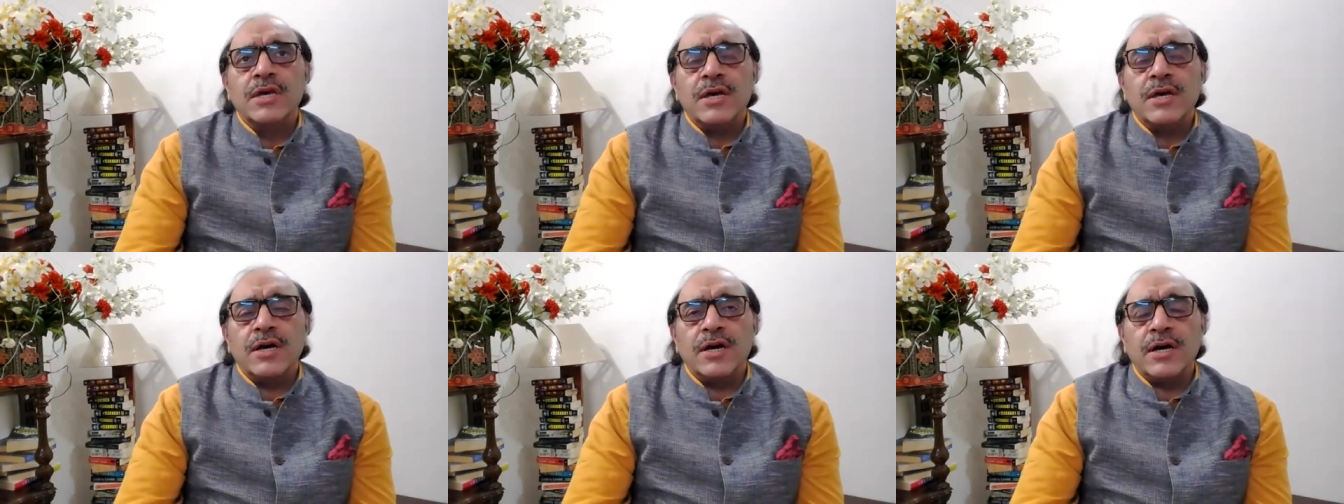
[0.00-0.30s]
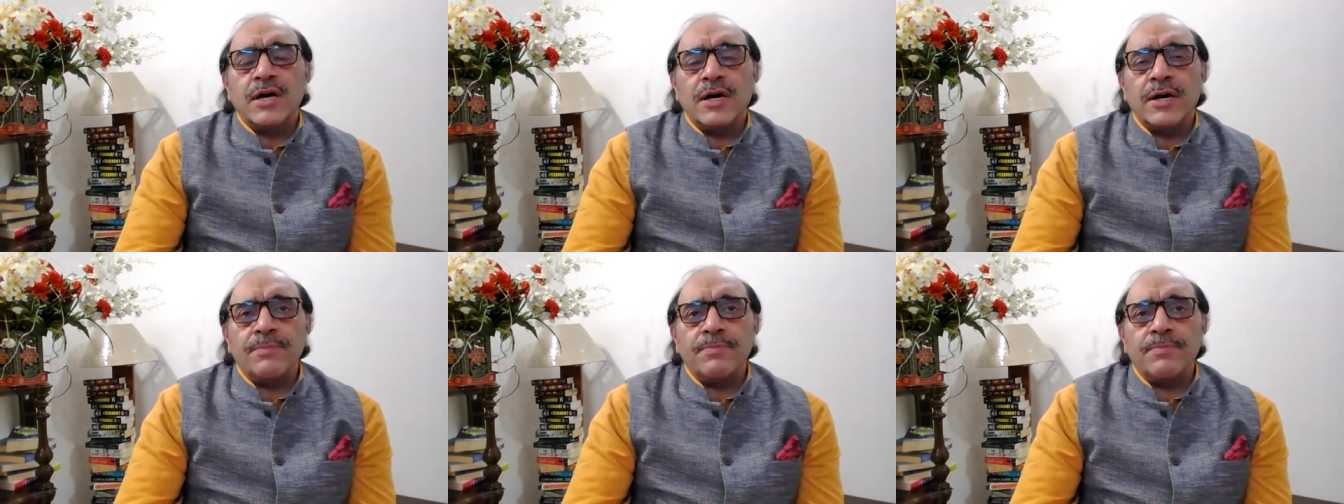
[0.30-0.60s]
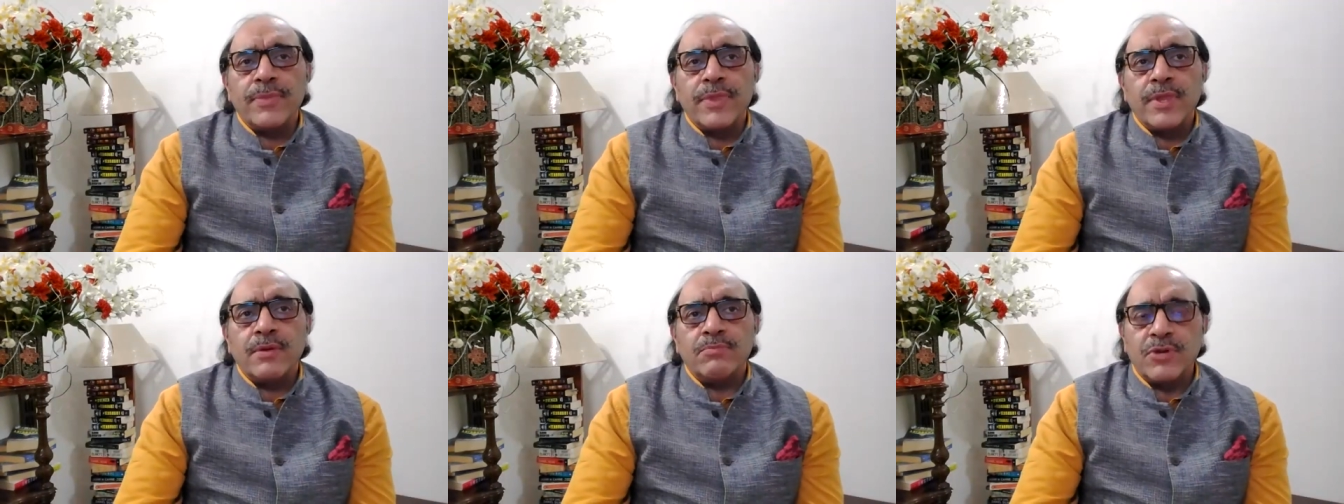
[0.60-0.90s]

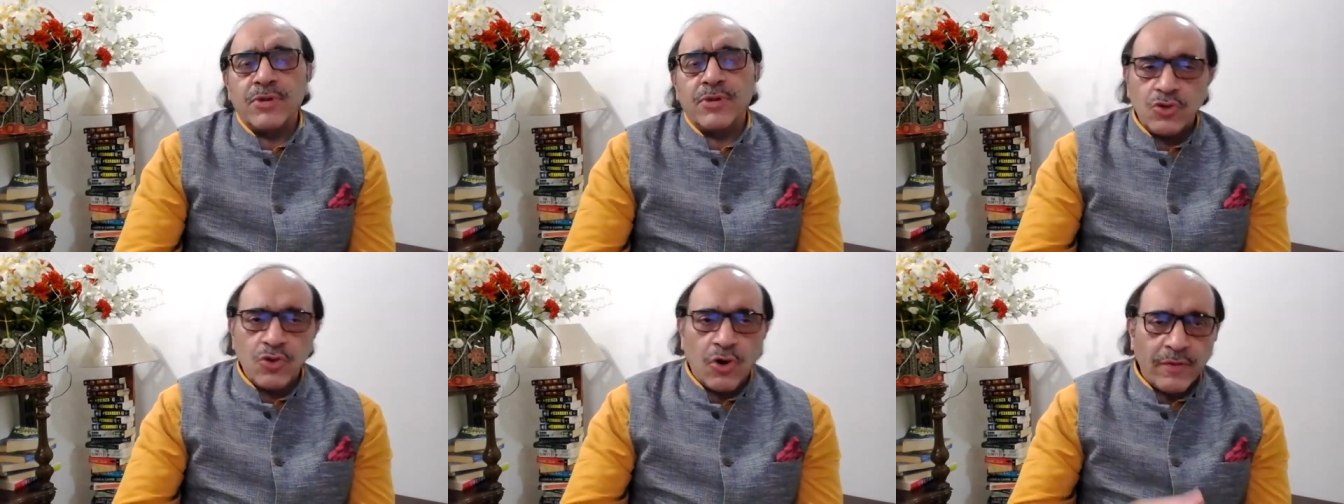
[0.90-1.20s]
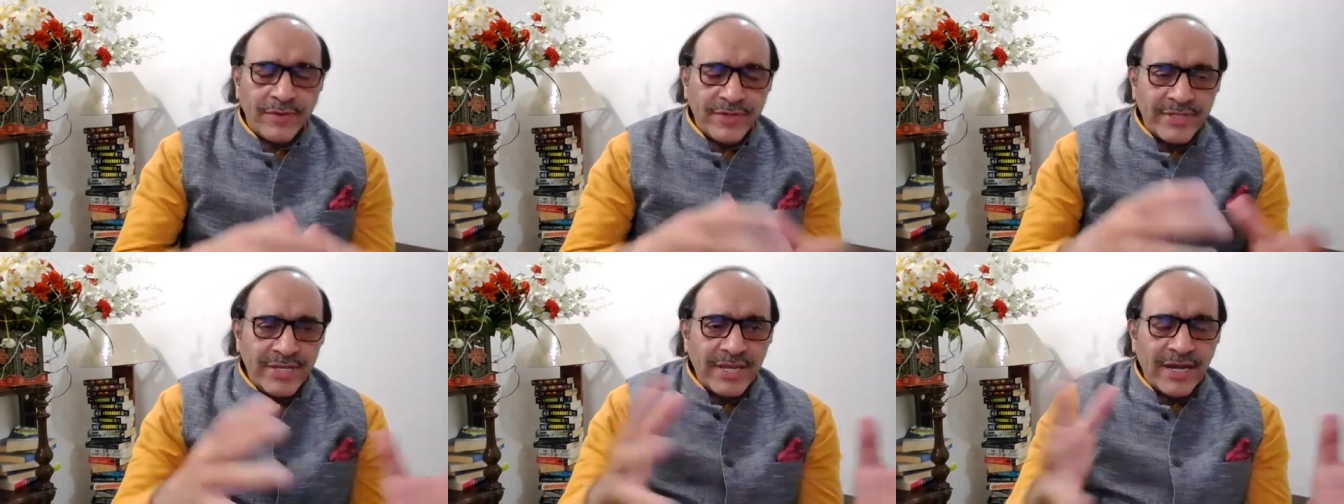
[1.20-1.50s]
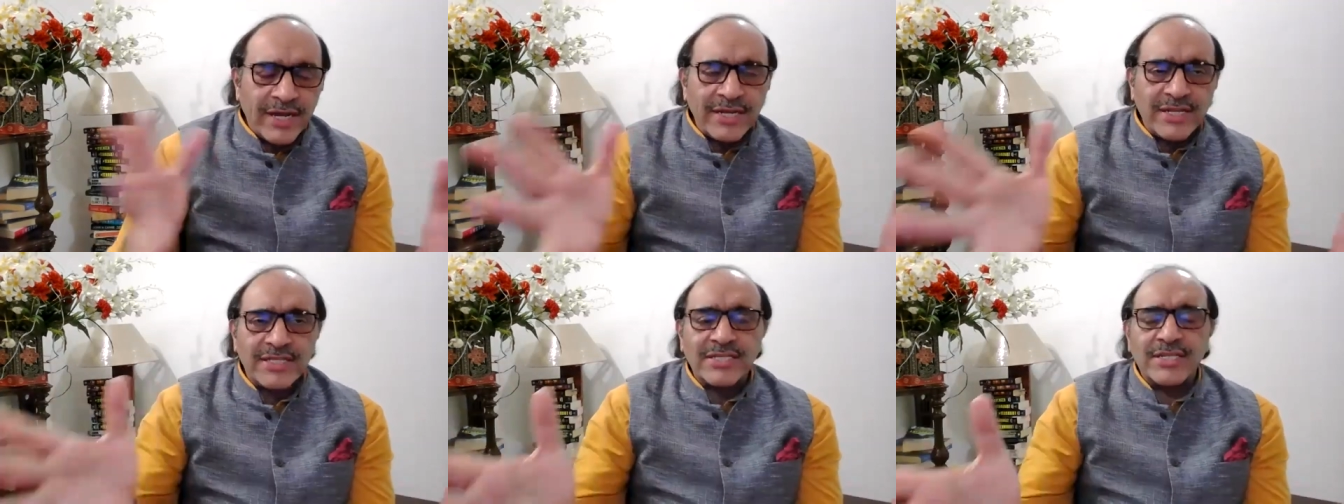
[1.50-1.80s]
but you obviously
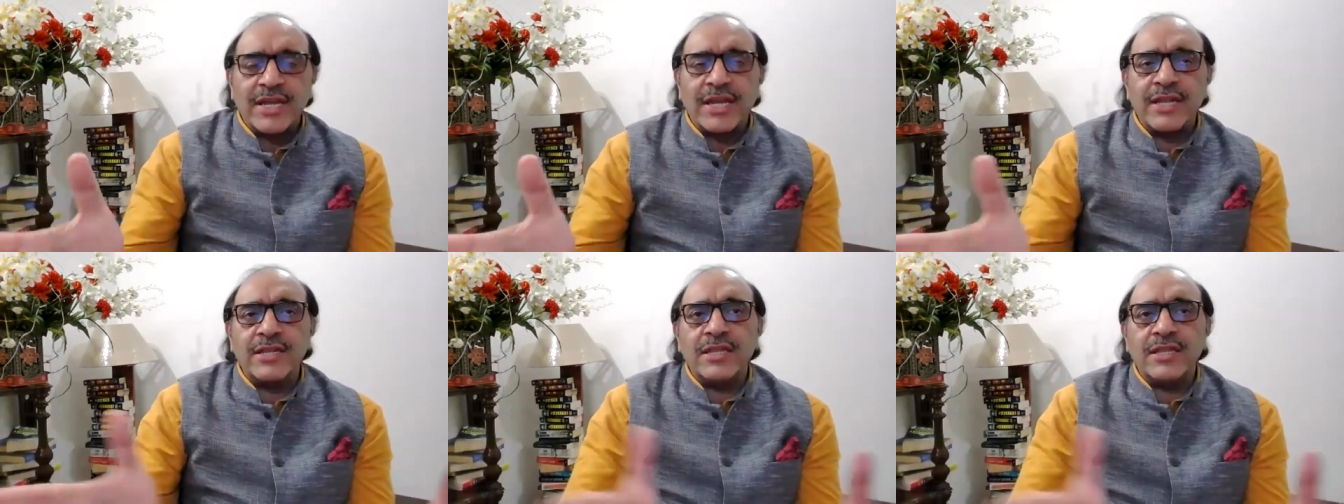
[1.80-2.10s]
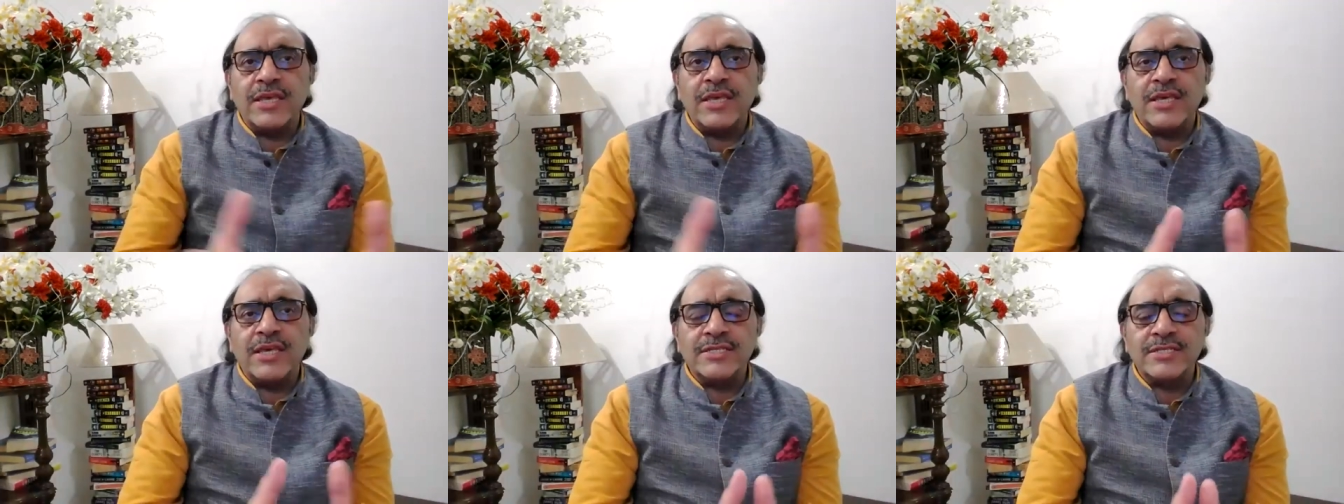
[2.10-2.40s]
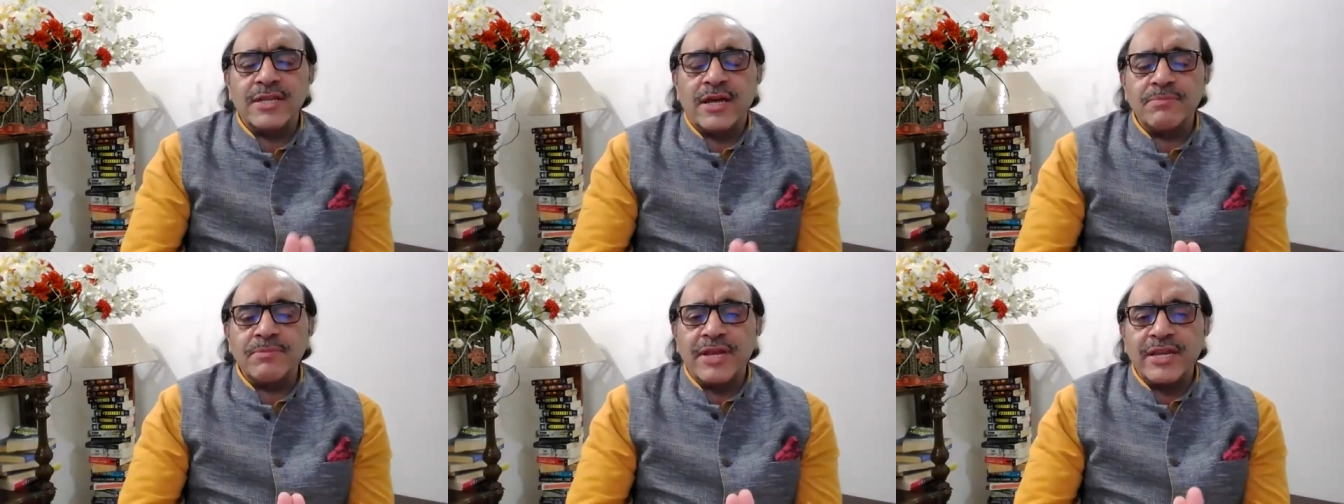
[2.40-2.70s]
understand the
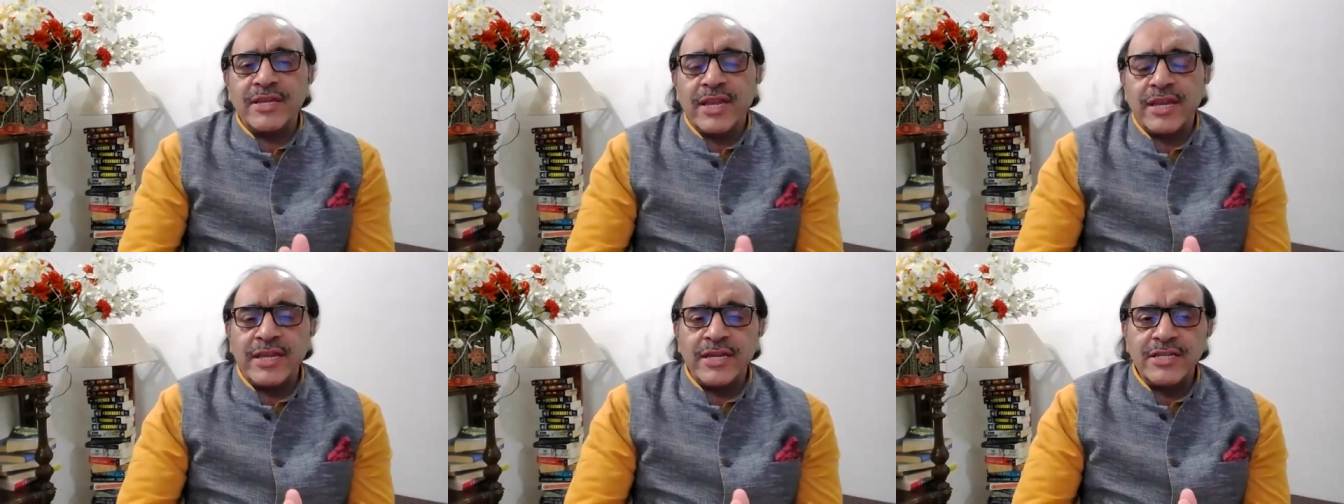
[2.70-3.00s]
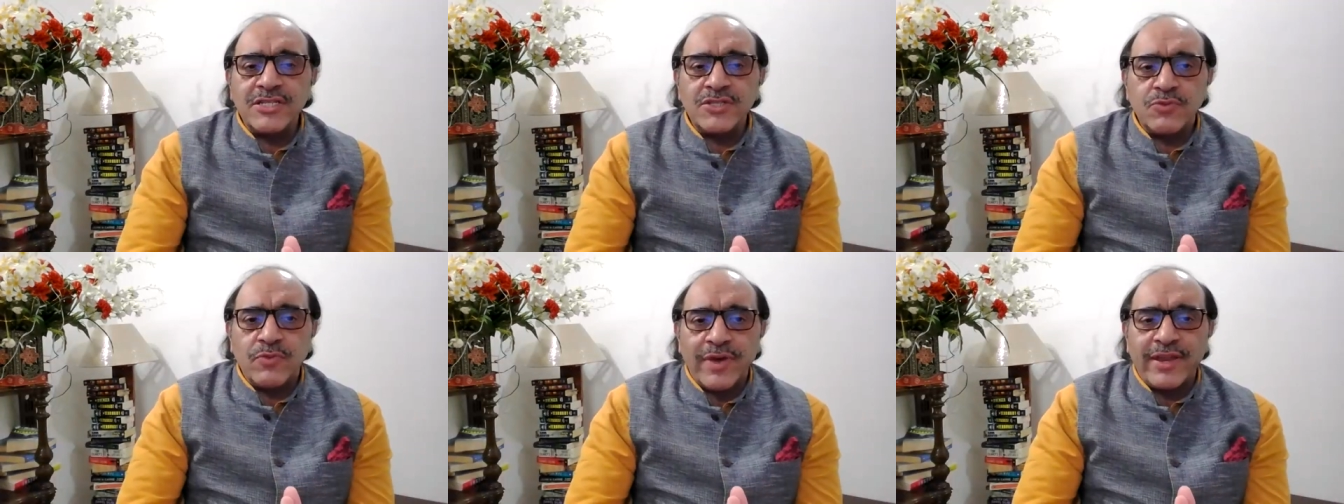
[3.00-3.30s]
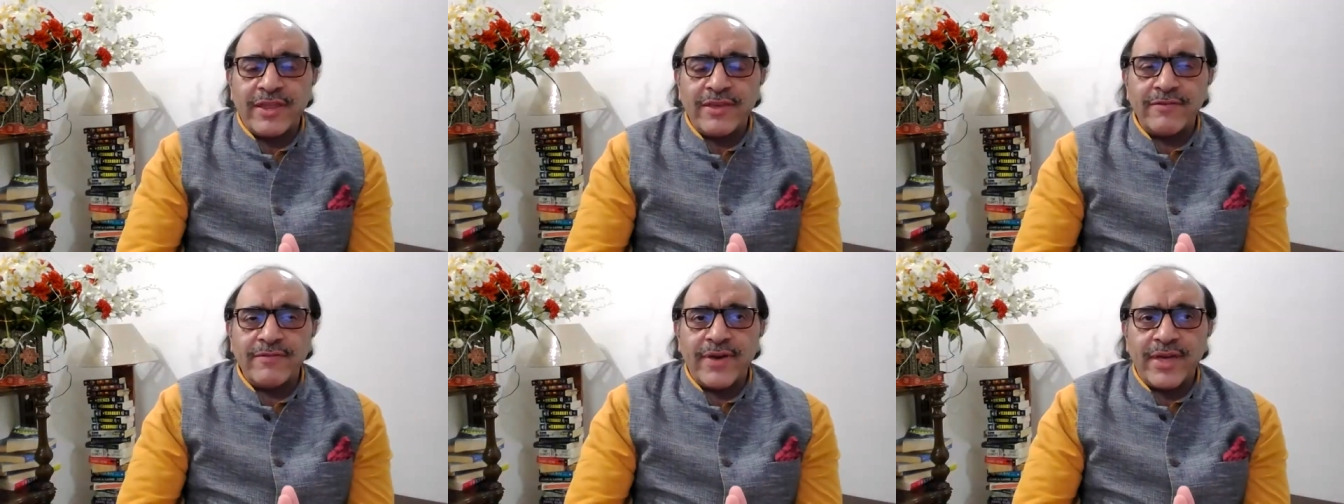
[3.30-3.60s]
Islamic tenets
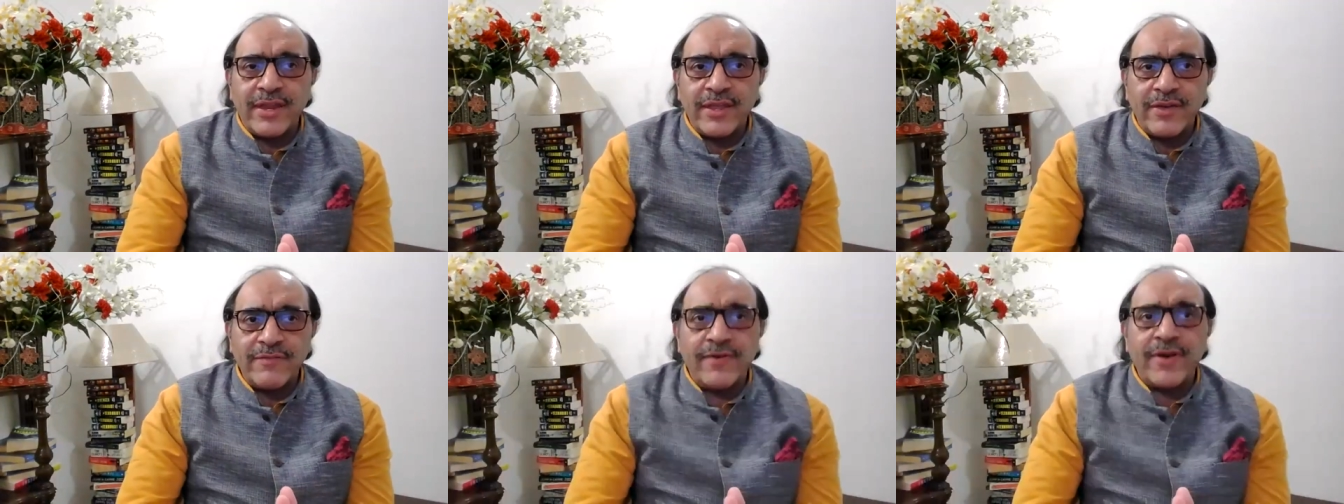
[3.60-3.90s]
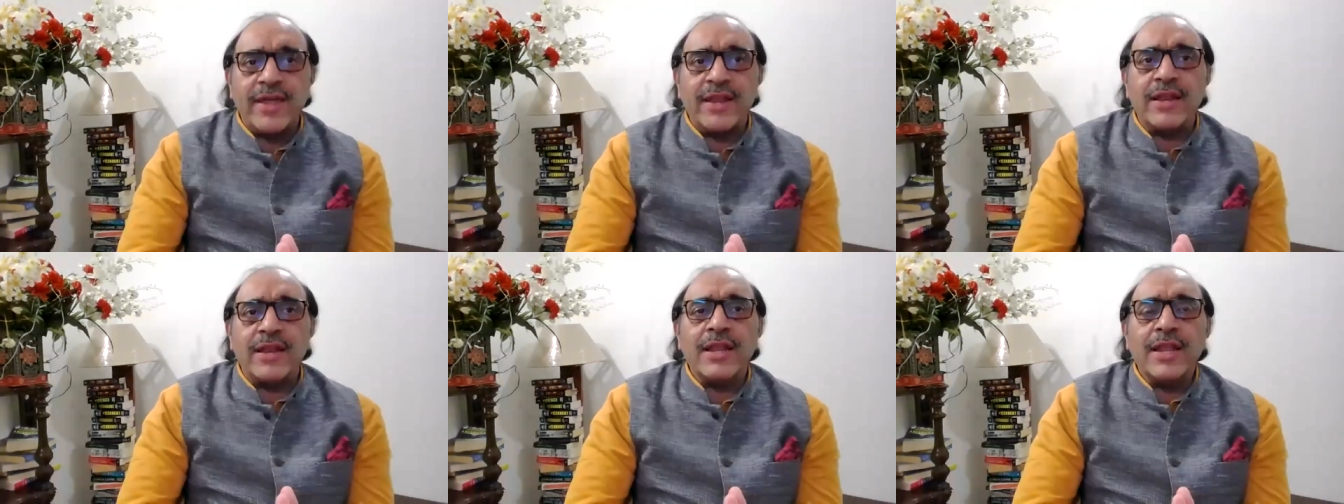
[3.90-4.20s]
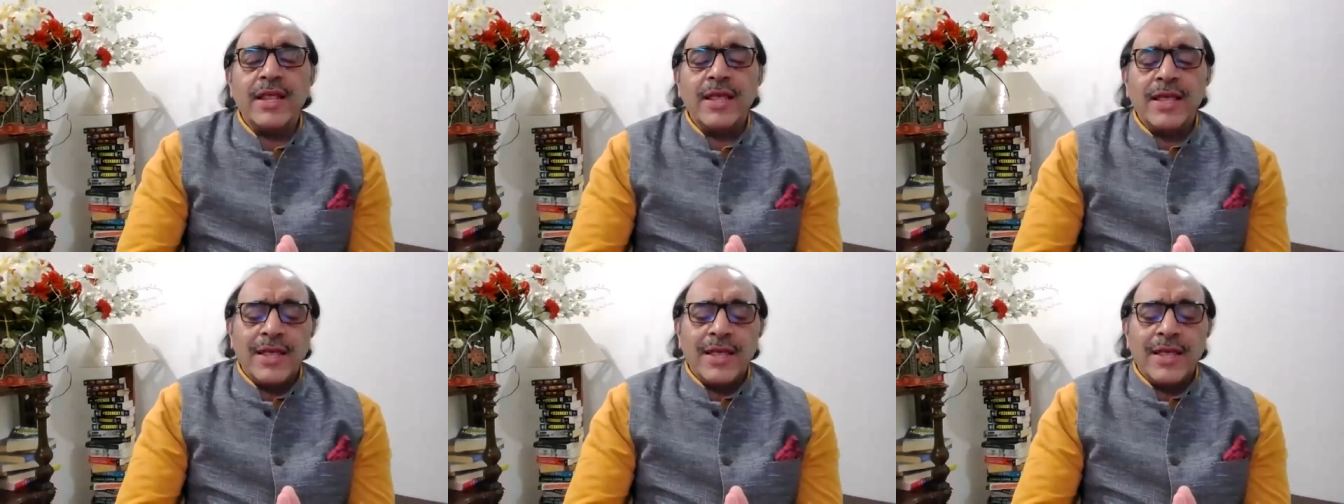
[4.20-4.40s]
very, very well.